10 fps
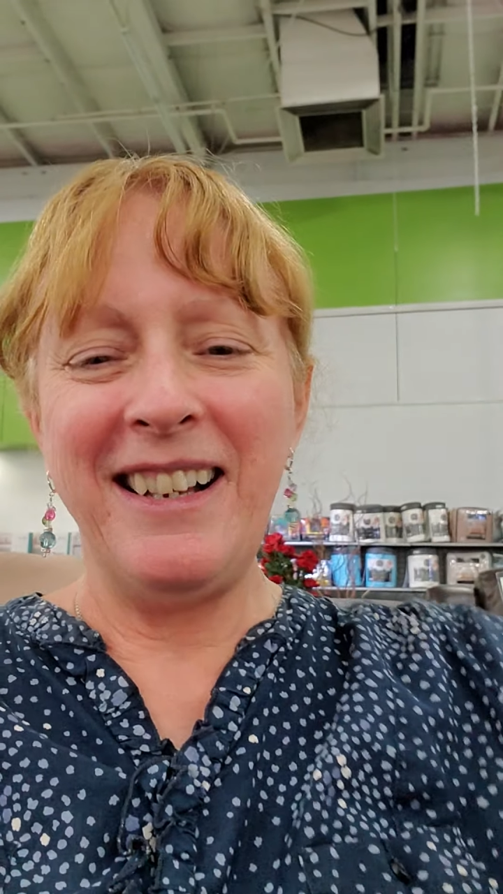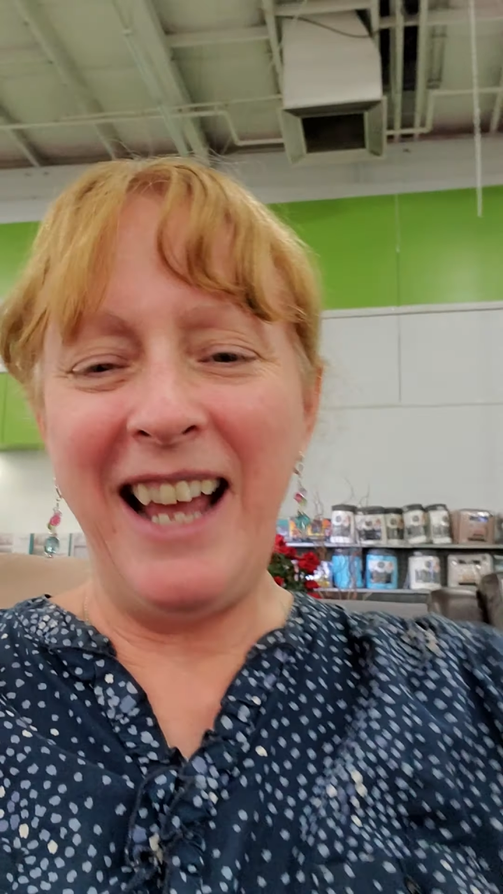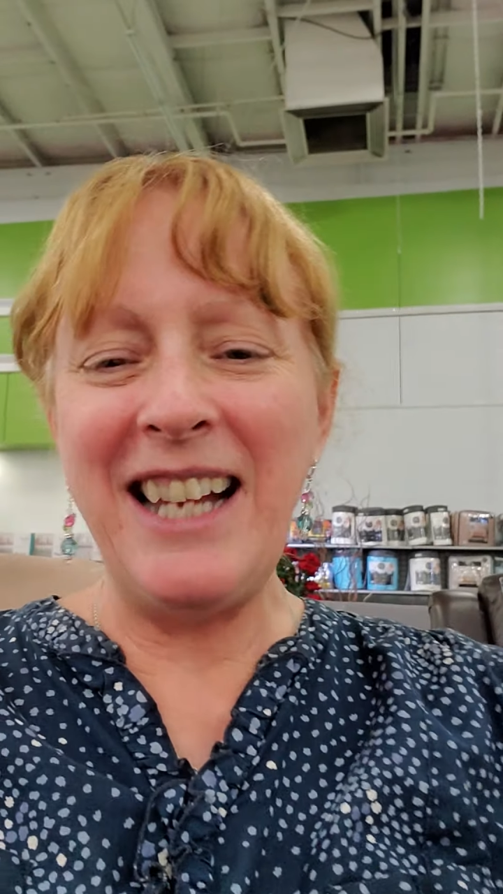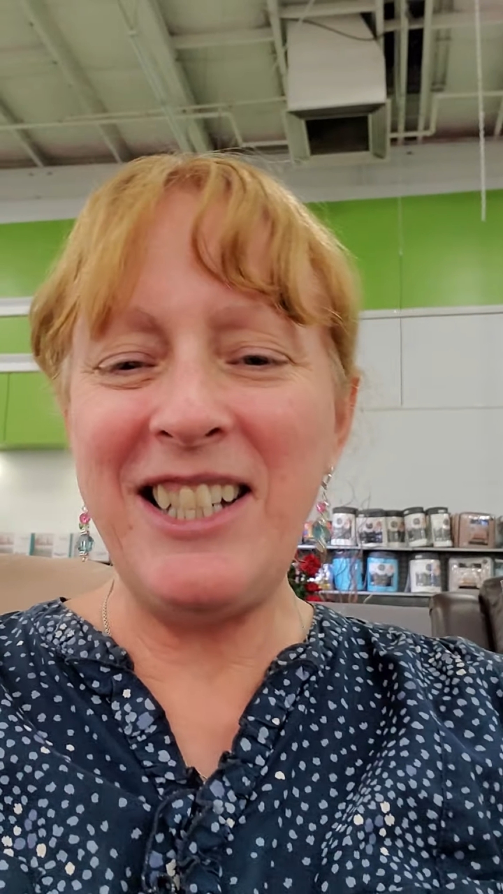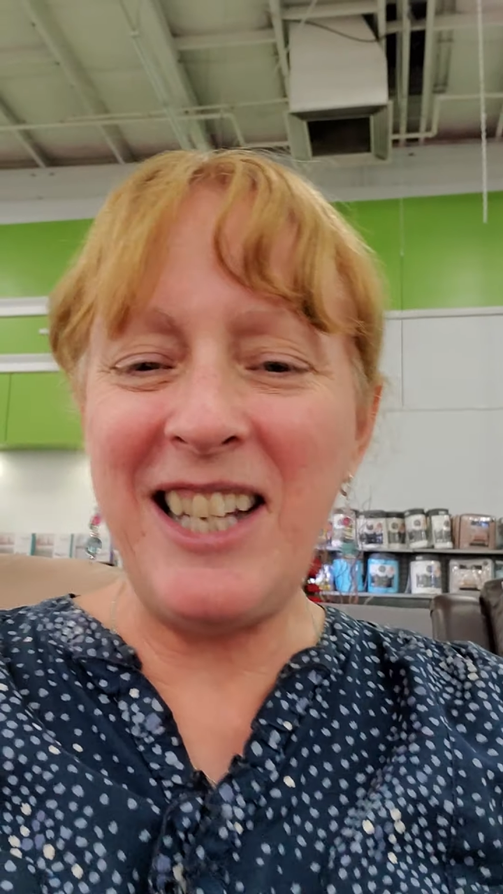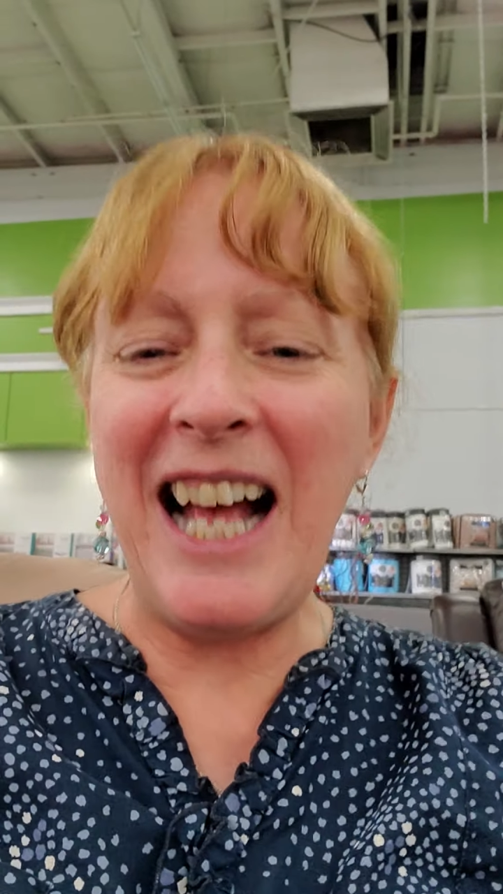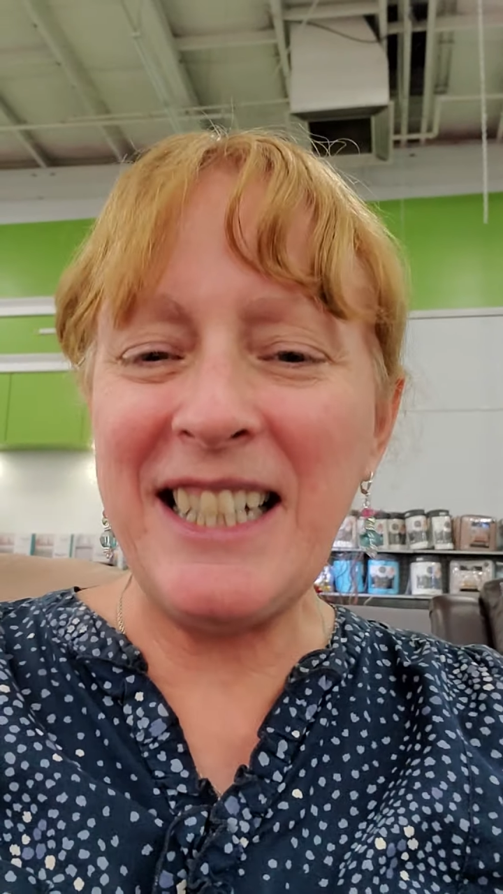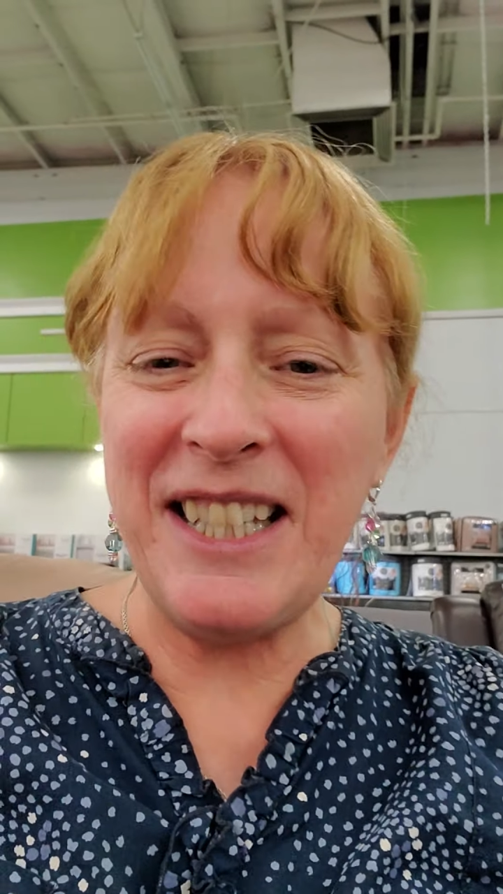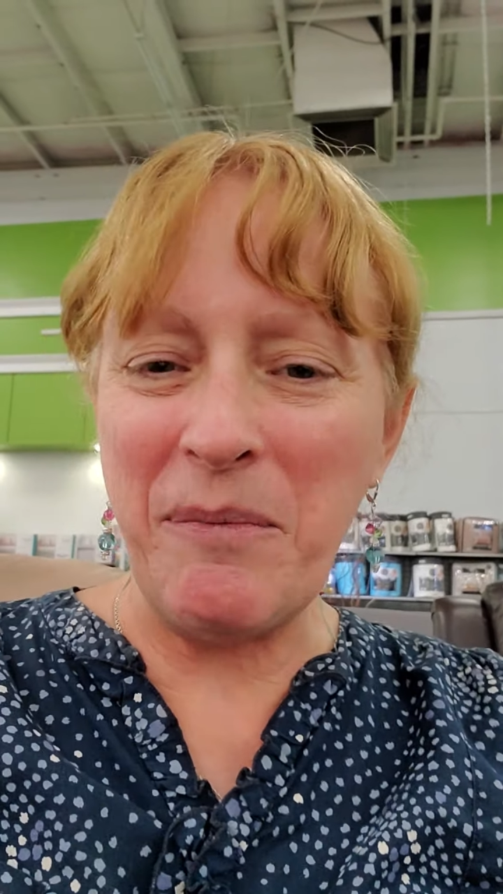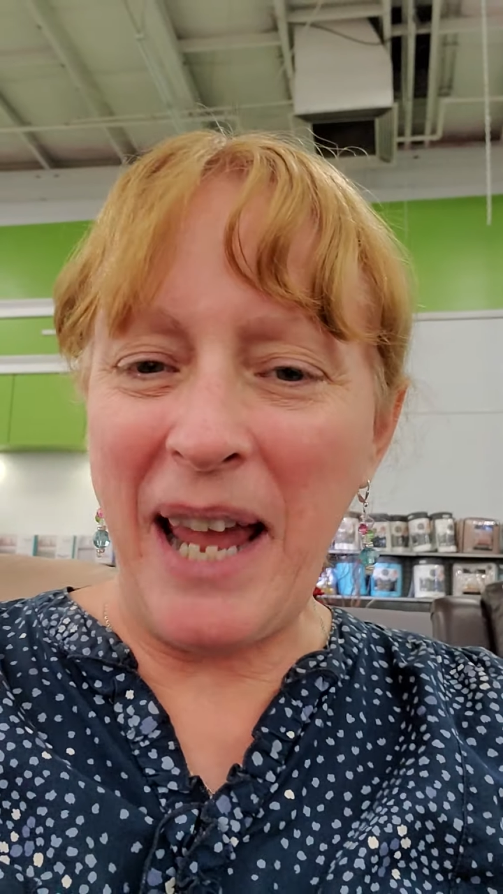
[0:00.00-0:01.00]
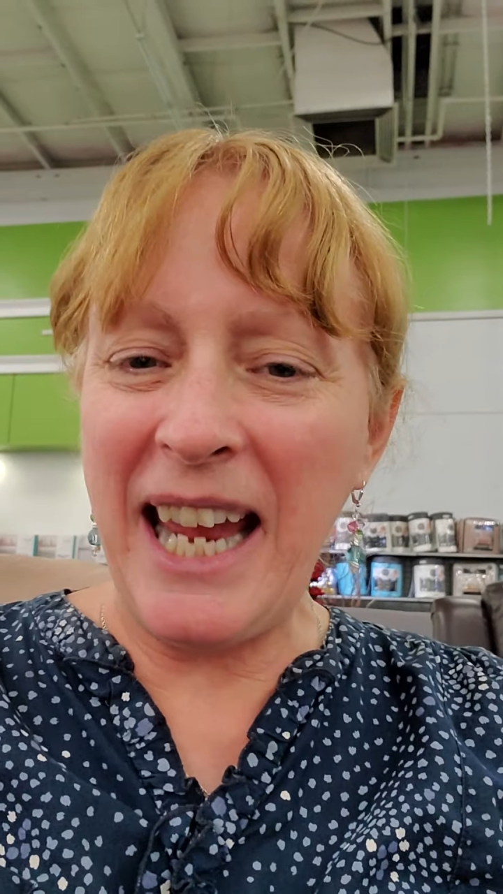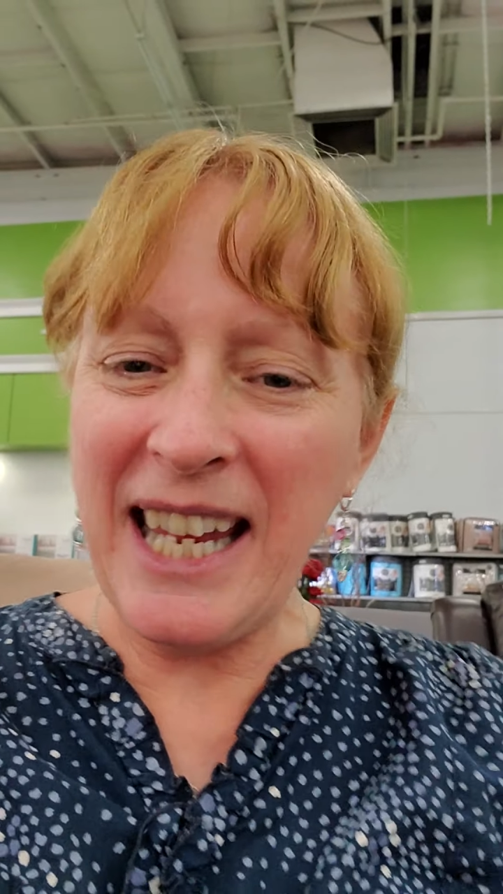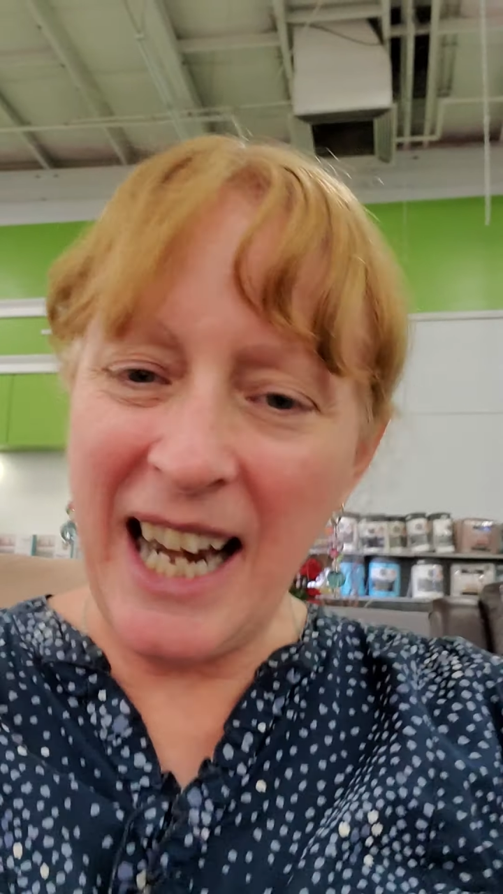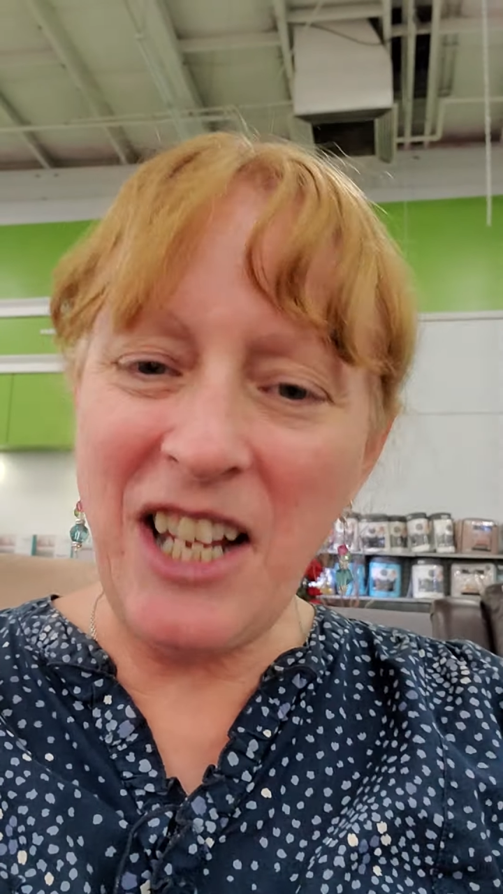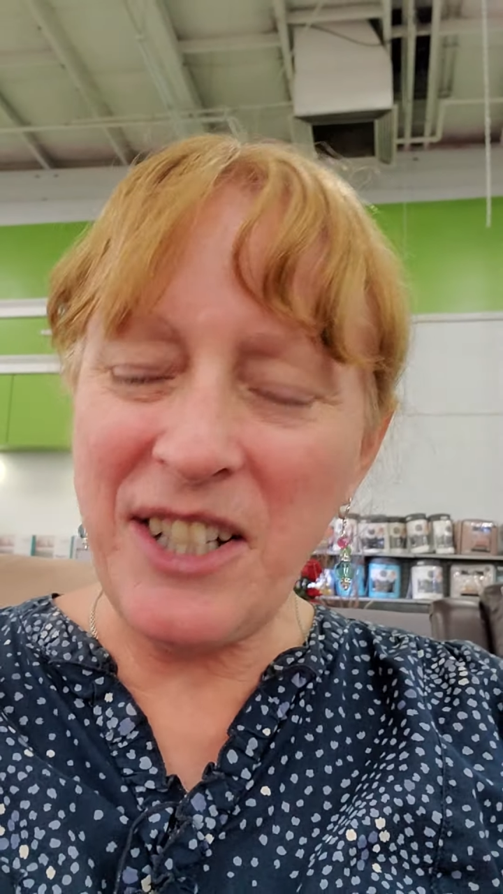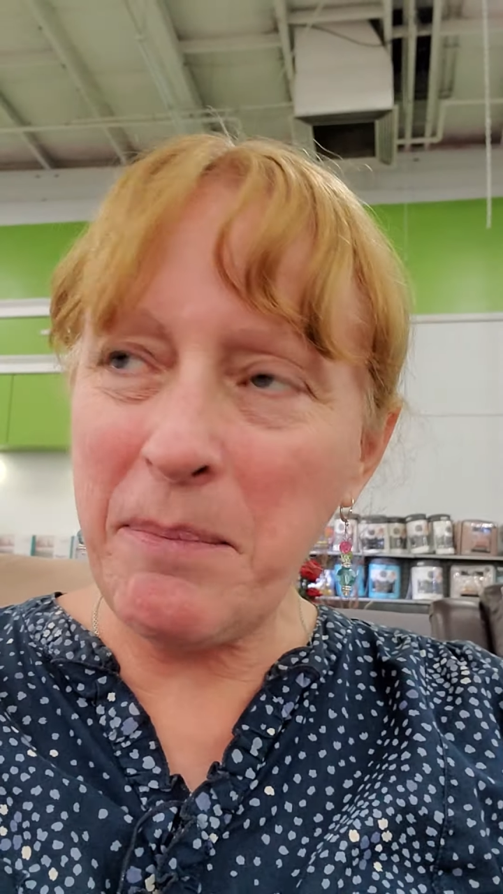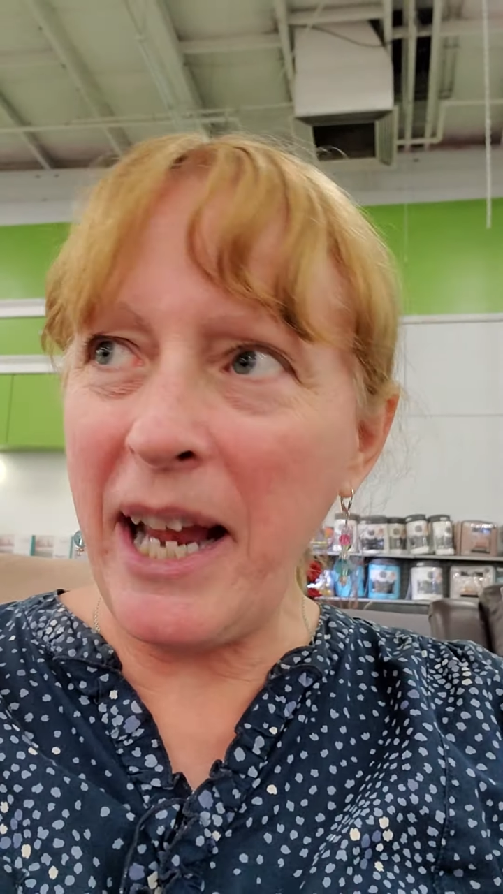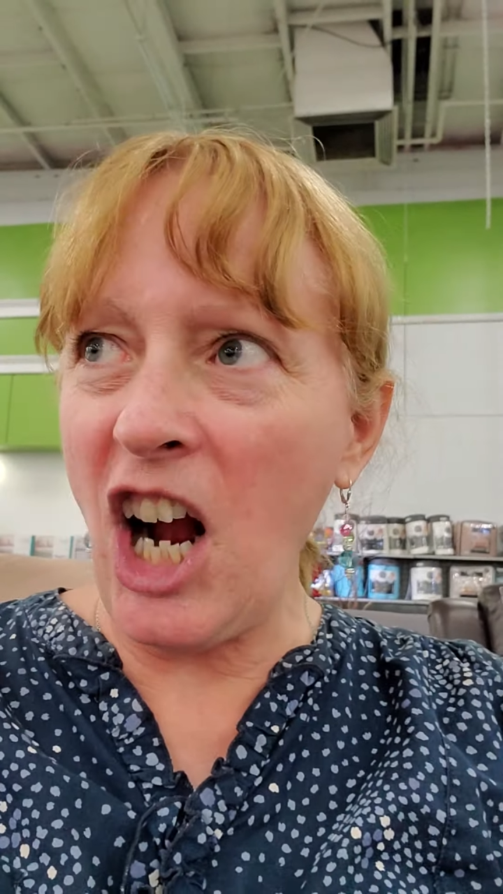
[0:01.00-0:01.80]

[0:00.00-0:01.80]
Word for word: Yeah, I just asked them, hey, can I use my